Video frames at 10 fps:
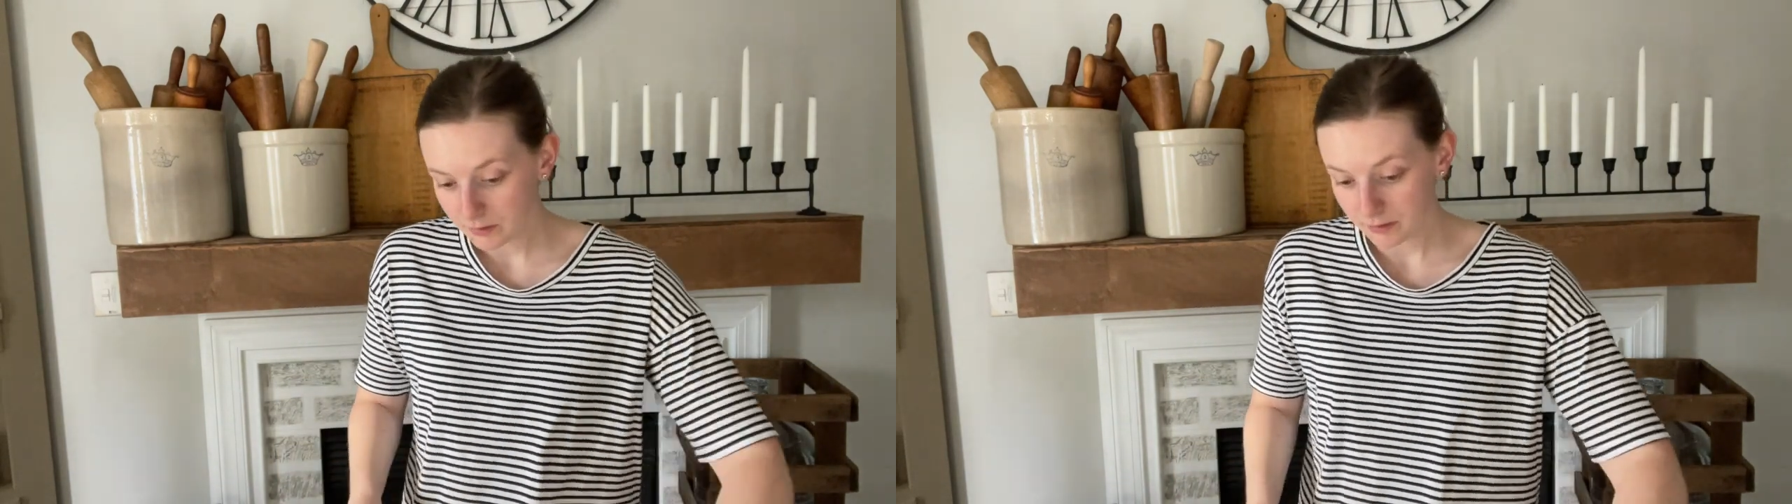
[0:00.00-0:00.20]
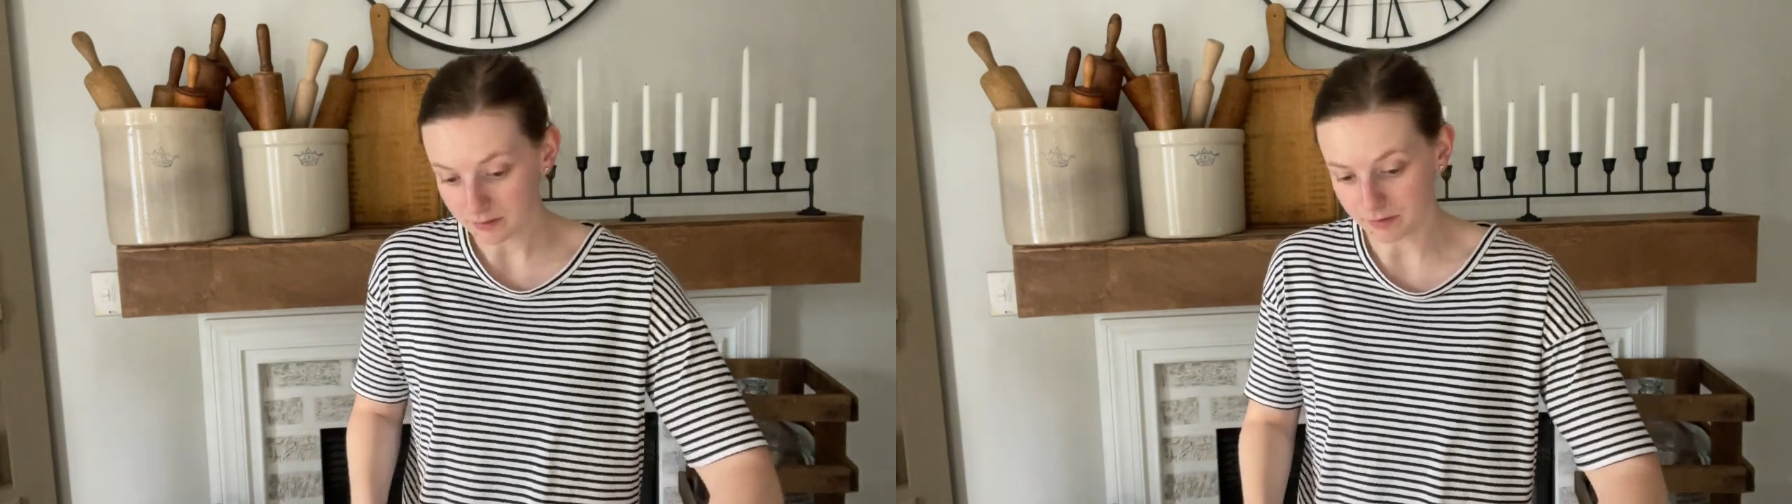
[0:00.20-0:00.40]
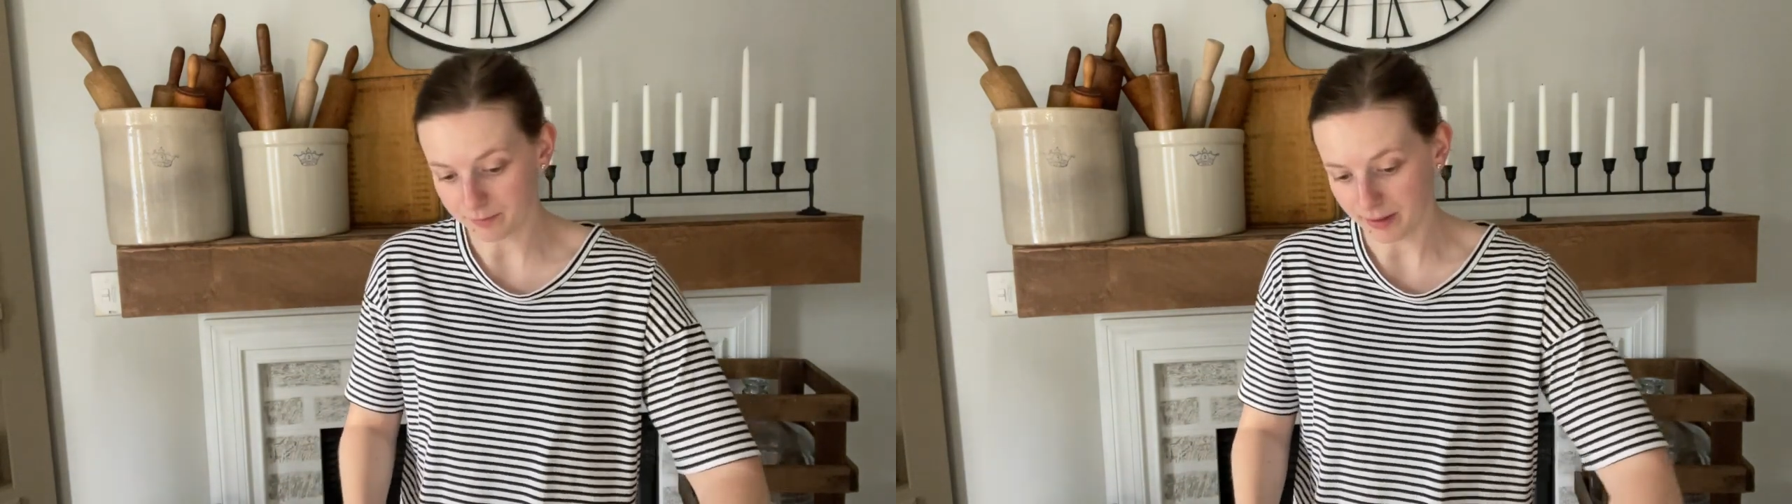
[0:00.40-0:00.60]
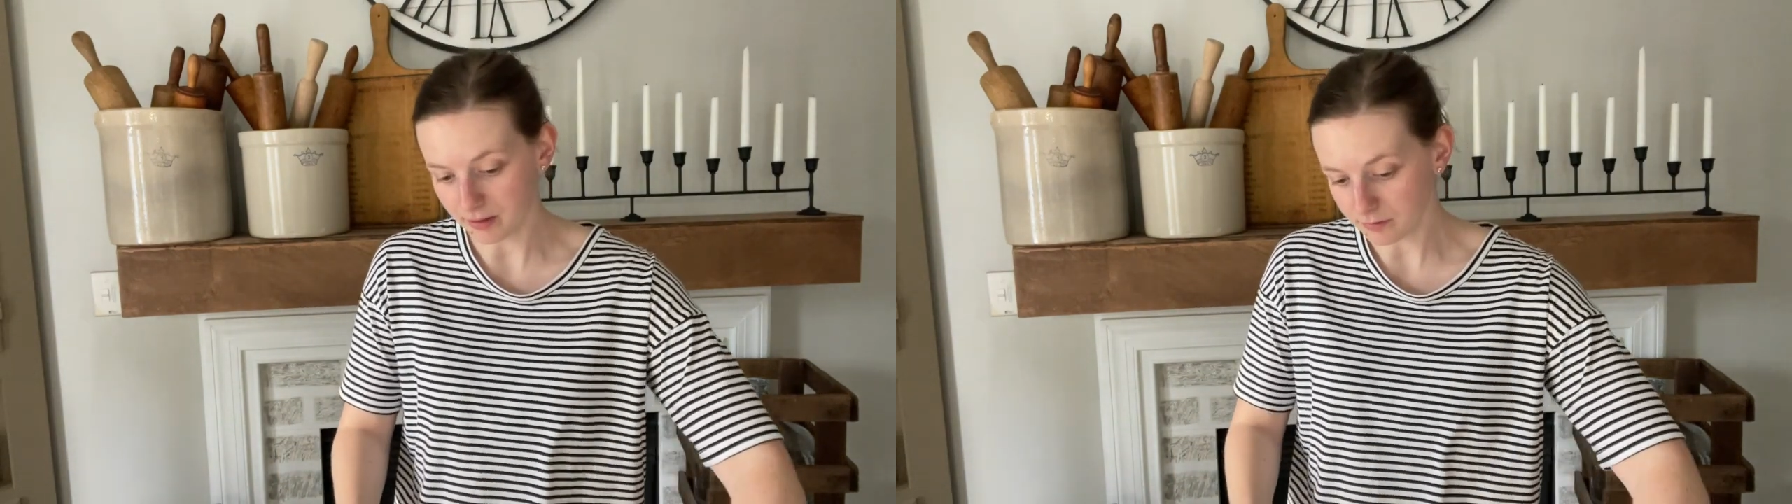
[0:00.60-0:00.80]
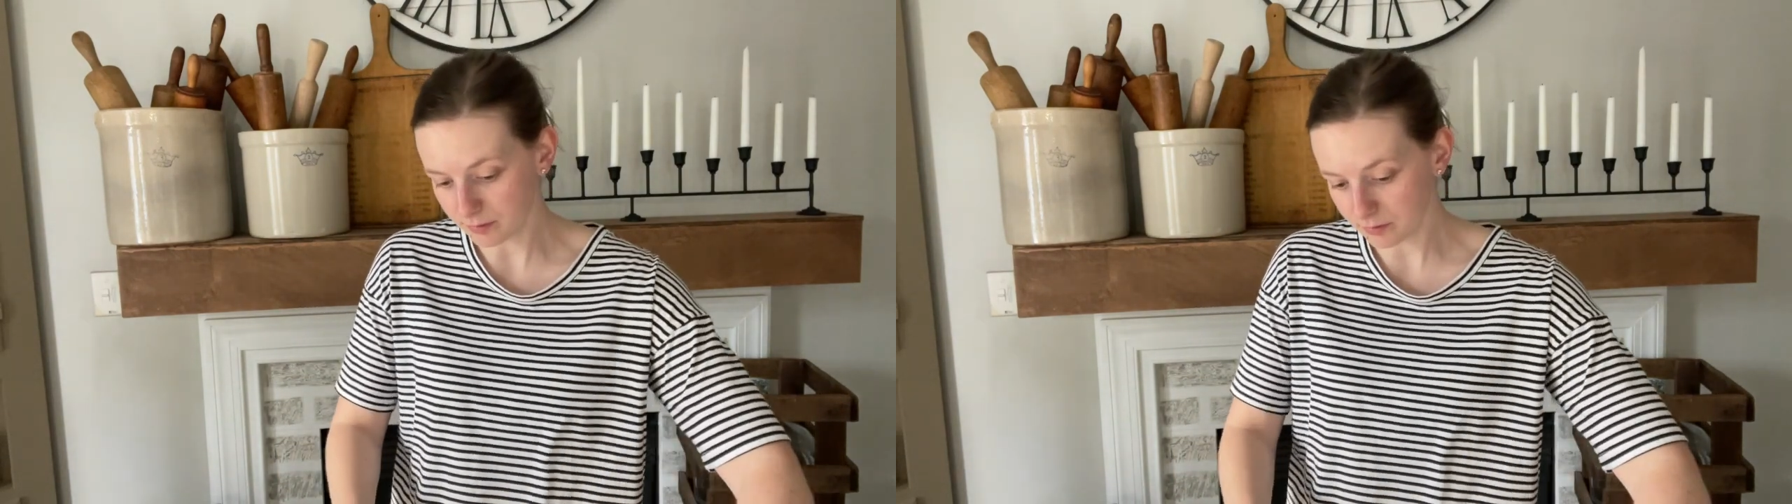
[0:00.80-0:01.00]
because if my
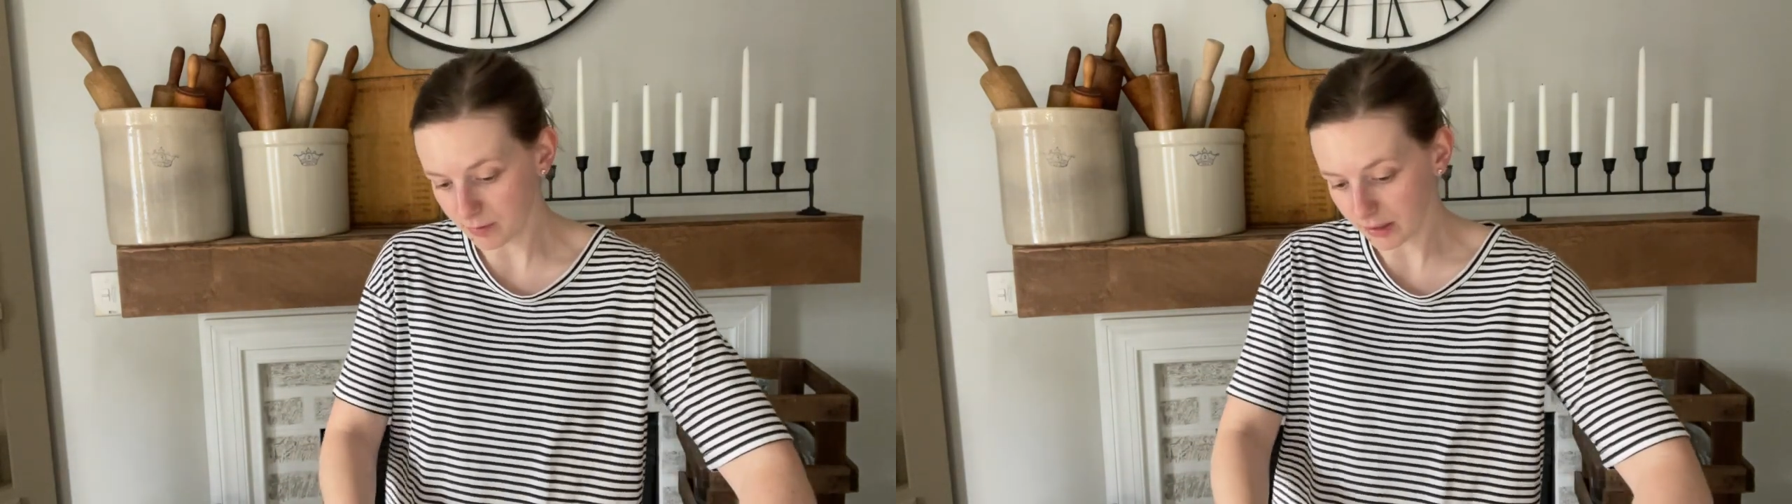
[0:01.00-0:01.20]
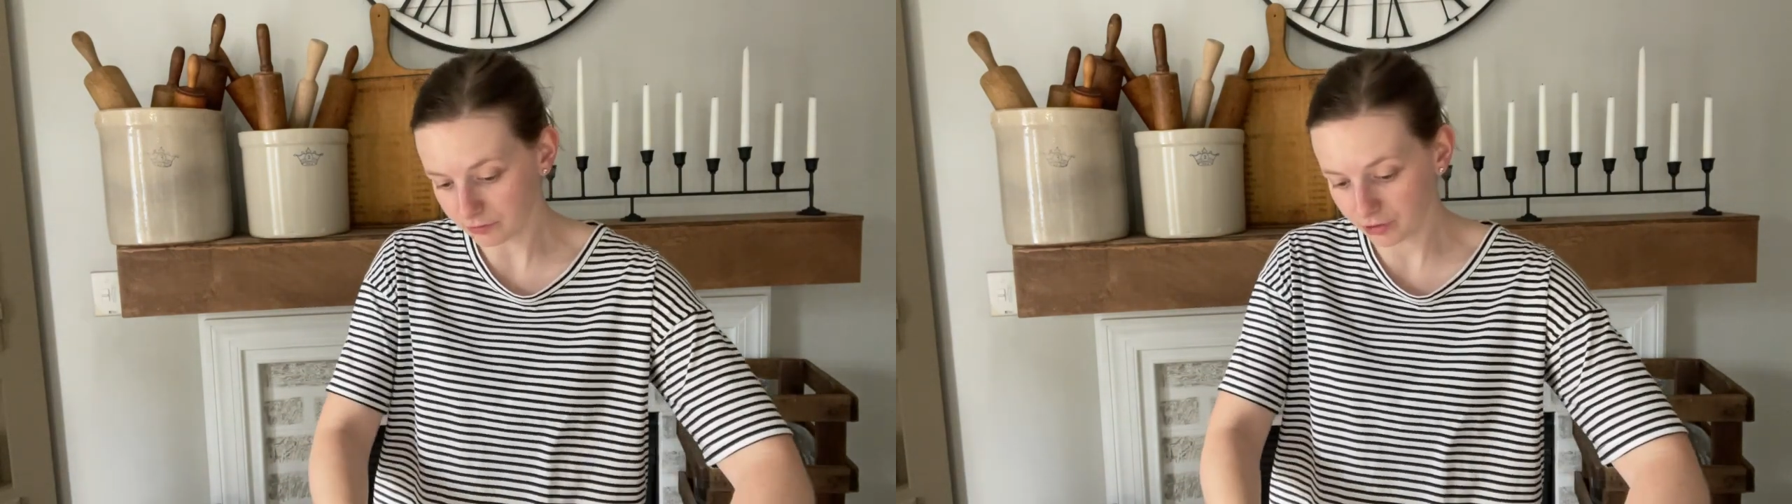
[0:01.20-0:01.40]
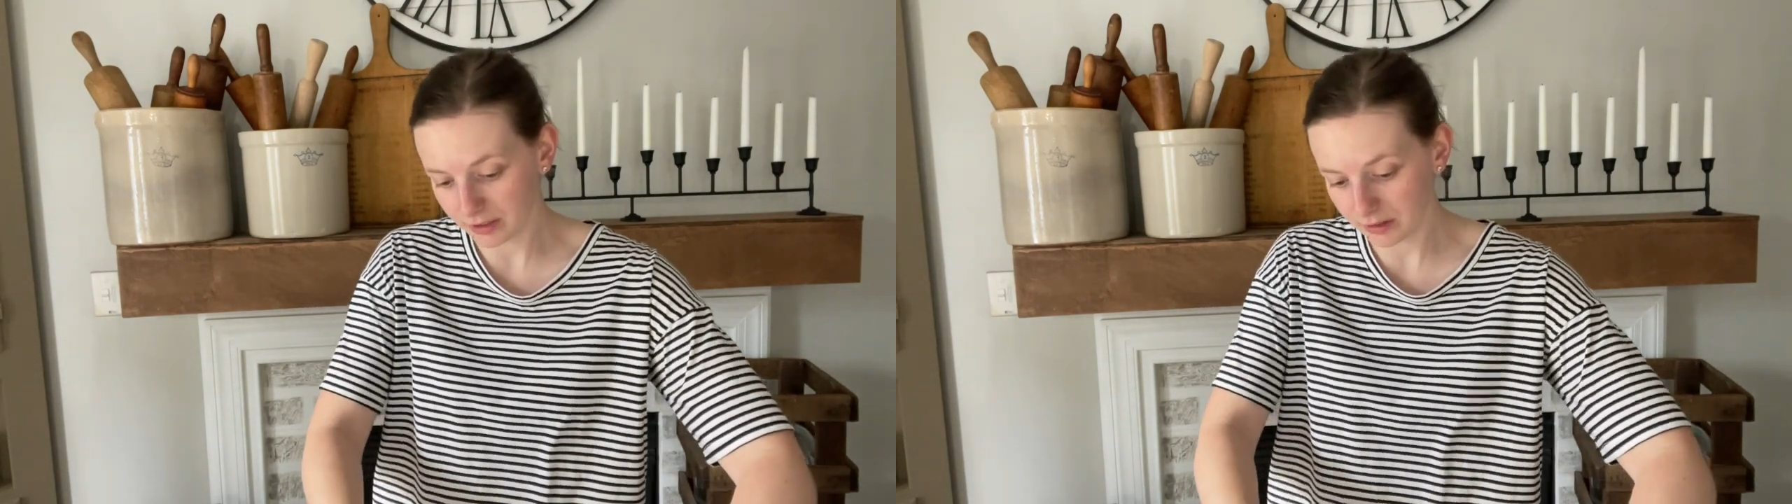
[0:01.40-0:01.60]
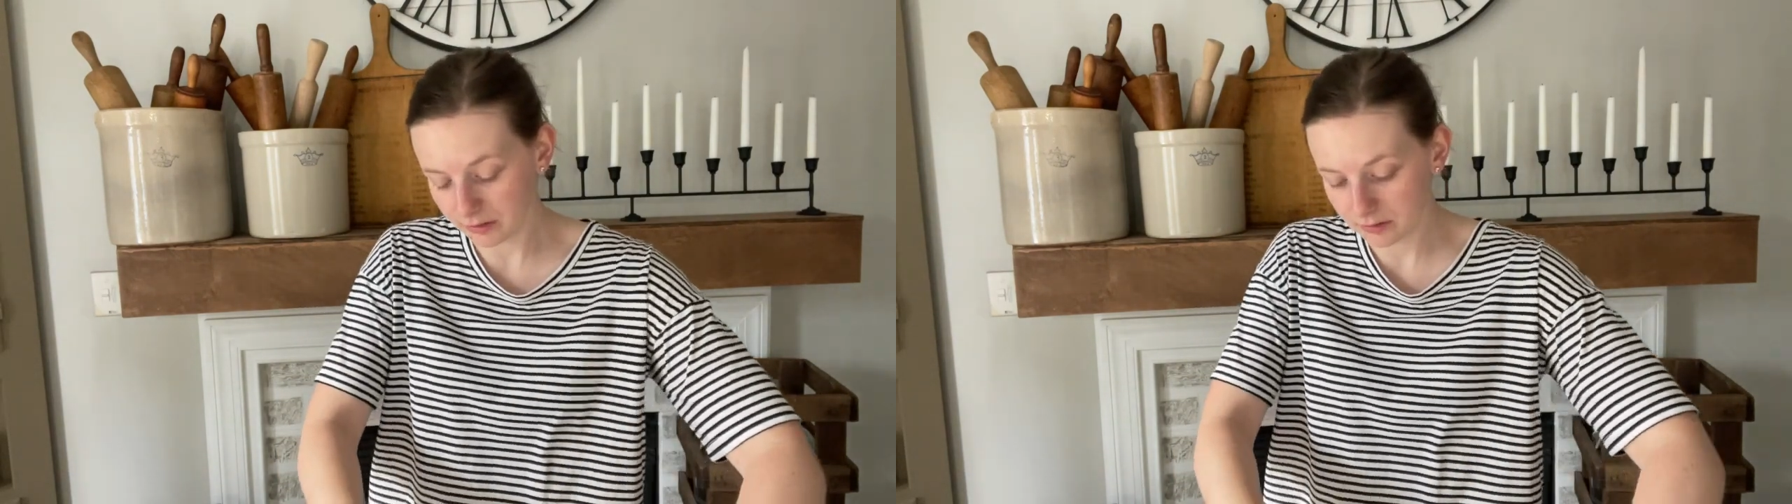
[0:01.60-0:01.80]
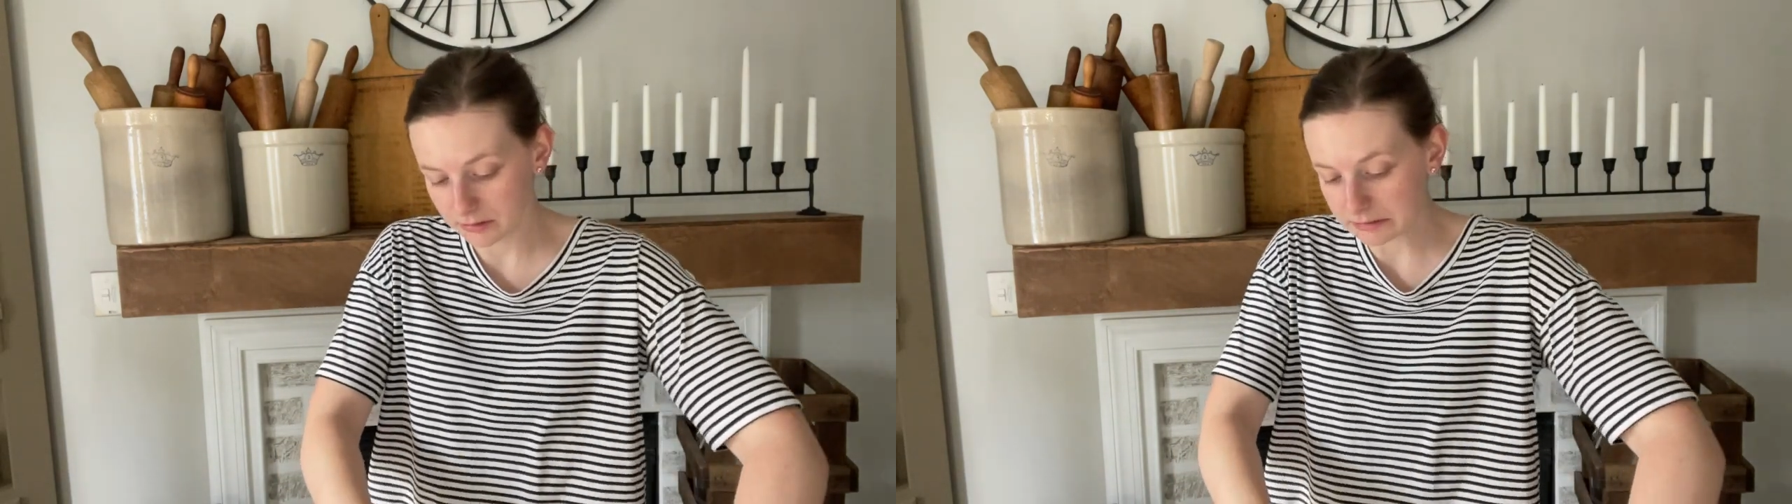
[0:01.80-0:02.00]
husband's
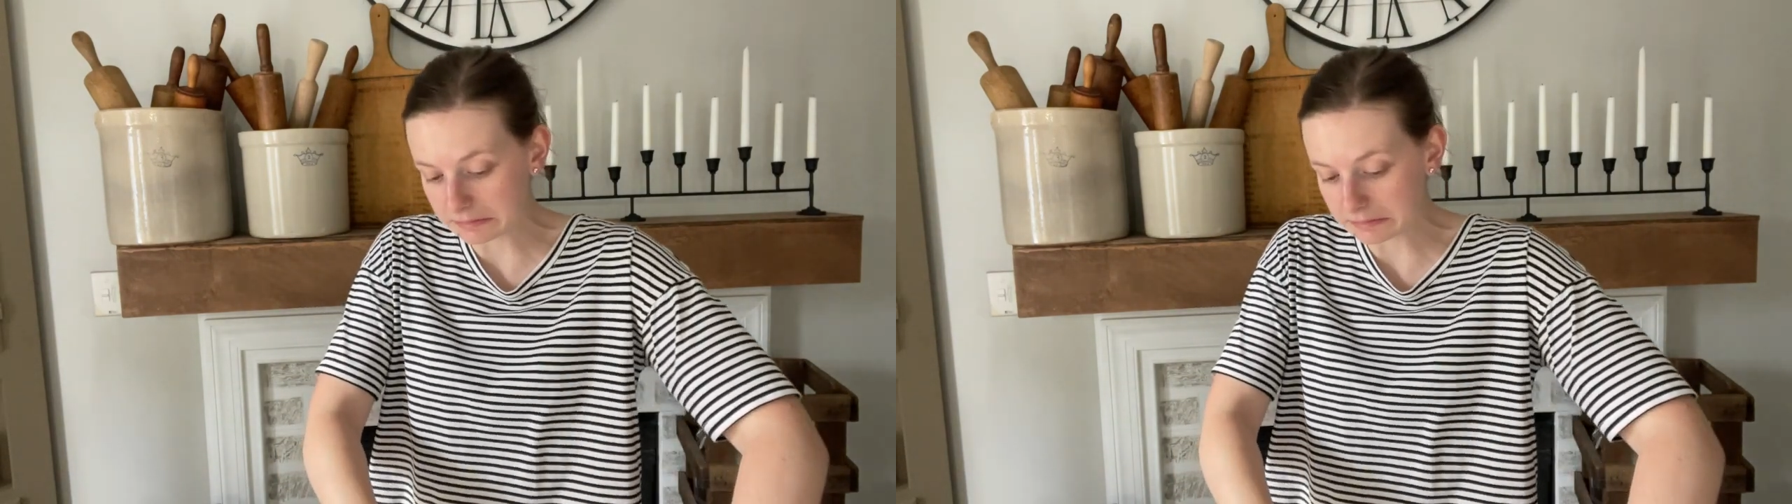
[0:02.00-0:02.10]
watching,